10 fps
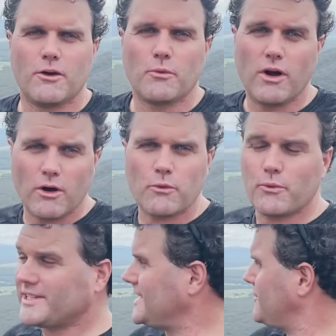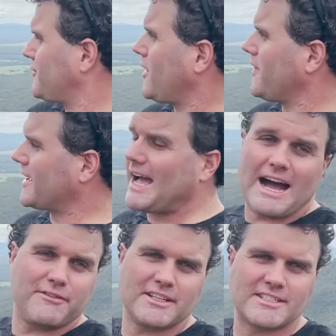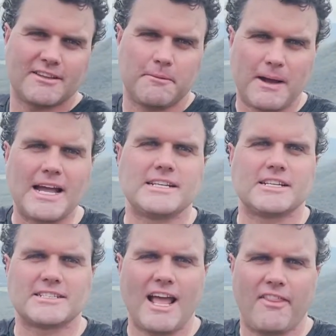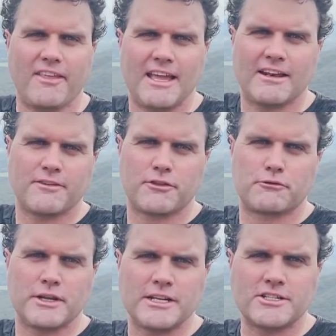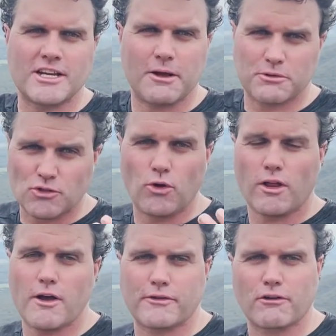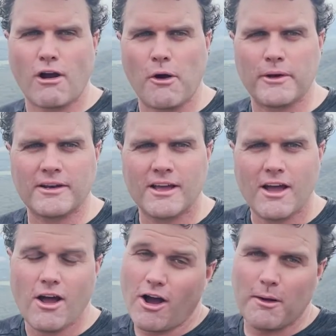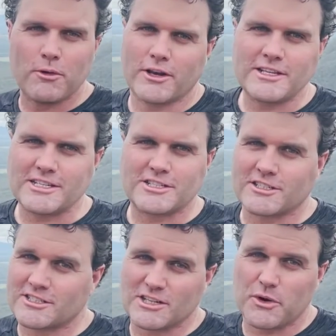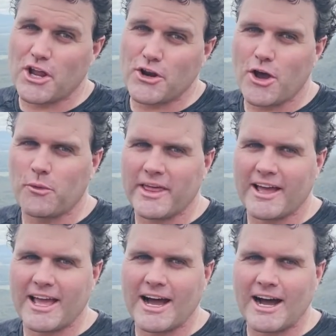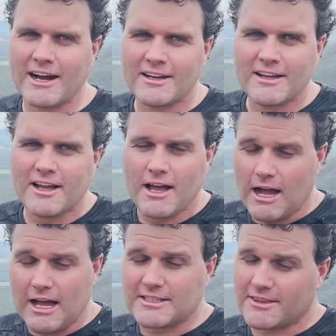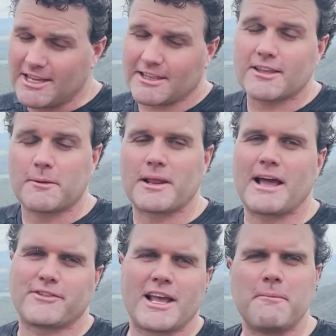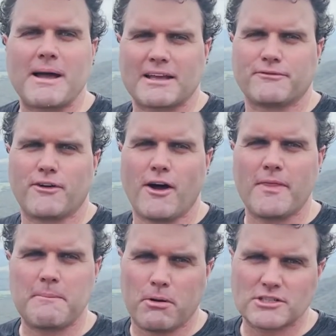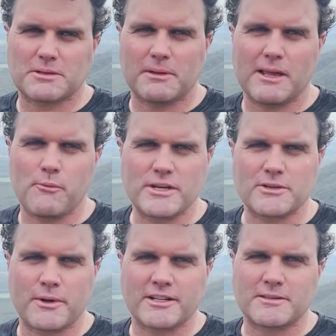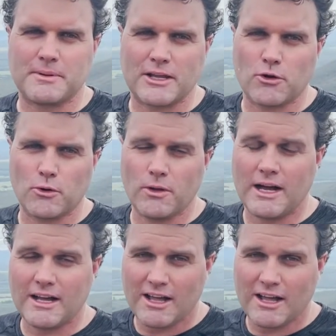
Well, we didn't find the carvings and the paintings out the end of the ridge. It was all overgrown. I'm not indigenous, so I don't know where they are. I think that I'm going to have to come back and find them, possibly in winter when it's a bit cooler.